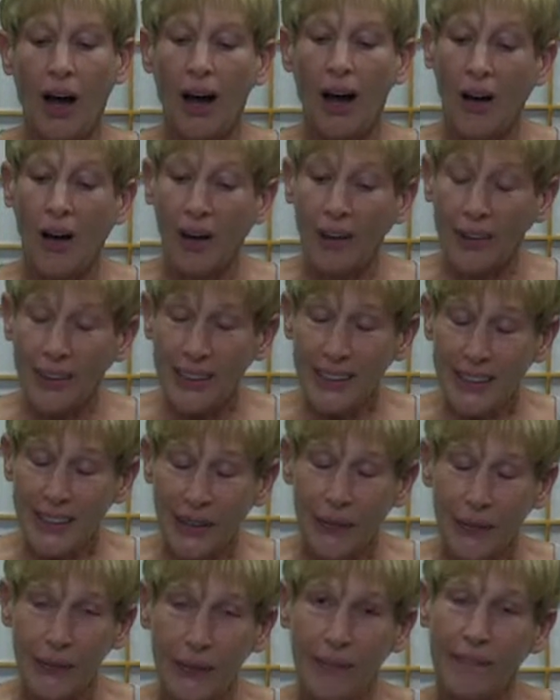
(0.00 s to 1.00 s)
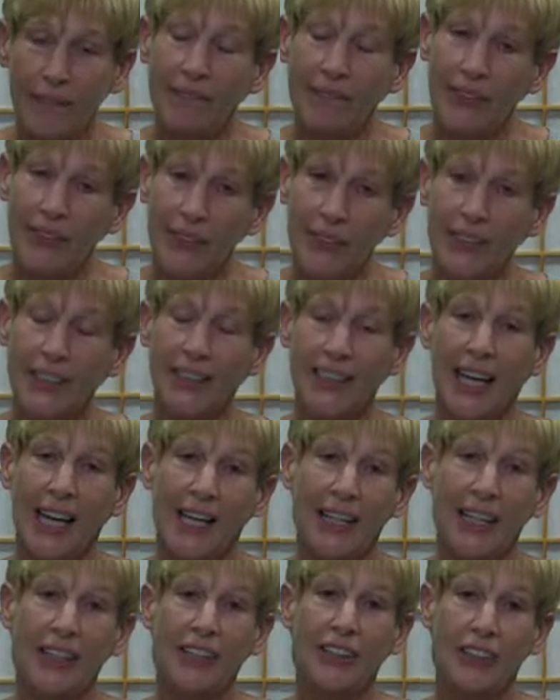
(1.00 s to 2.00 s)
Also, I'm very
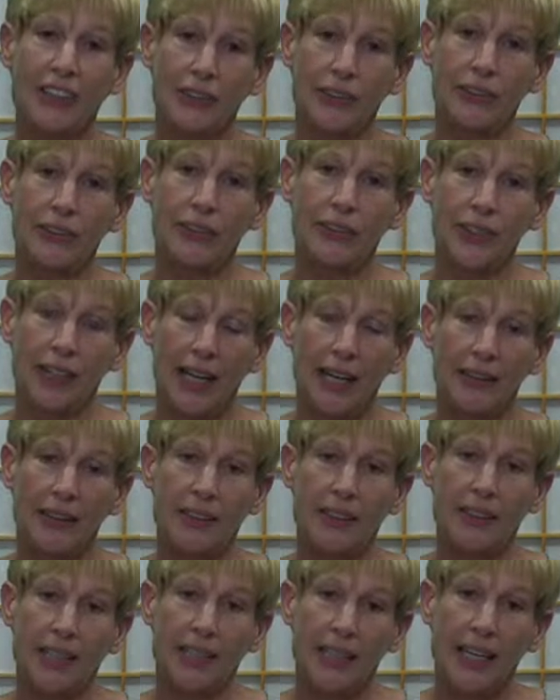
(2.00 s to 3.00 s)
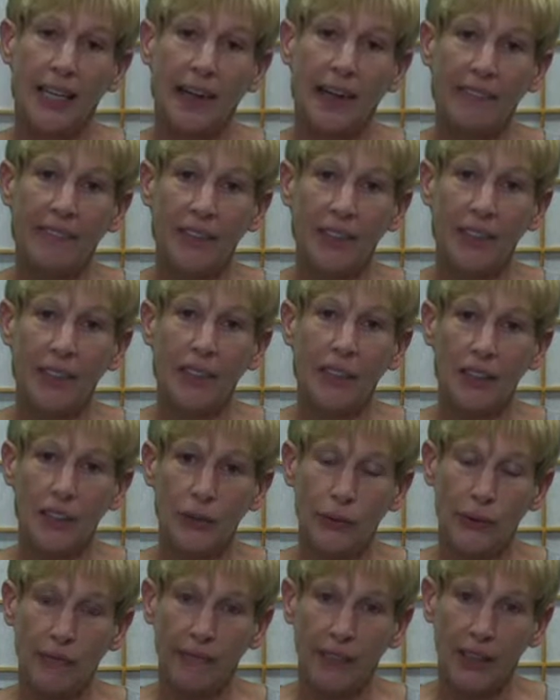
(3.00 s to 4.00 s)
excited to announce that Kevin
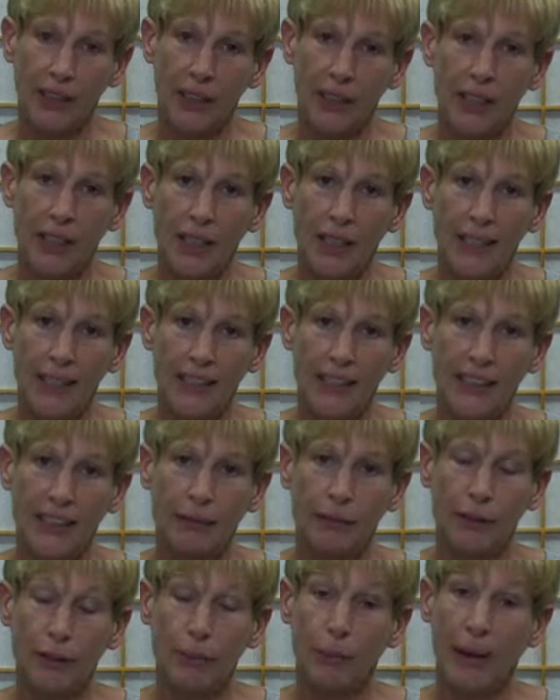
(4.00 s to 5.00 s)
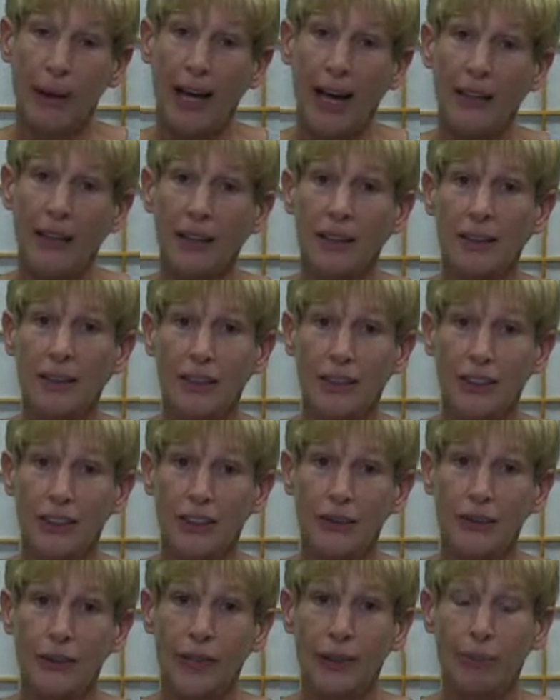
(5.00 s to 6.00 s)
Griffin is coming back
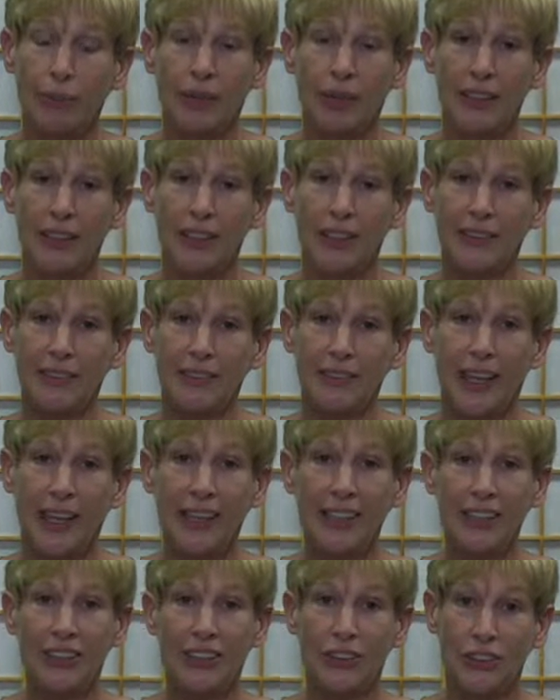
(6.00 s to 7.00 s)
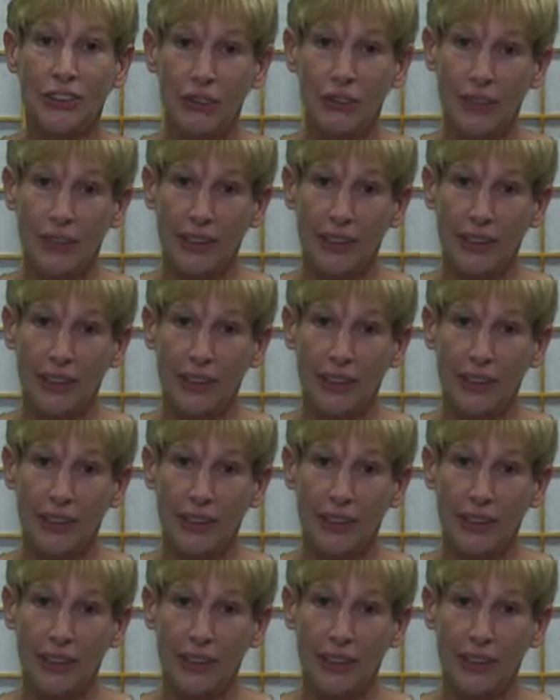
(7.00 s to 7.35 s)
to A Positive Light to do a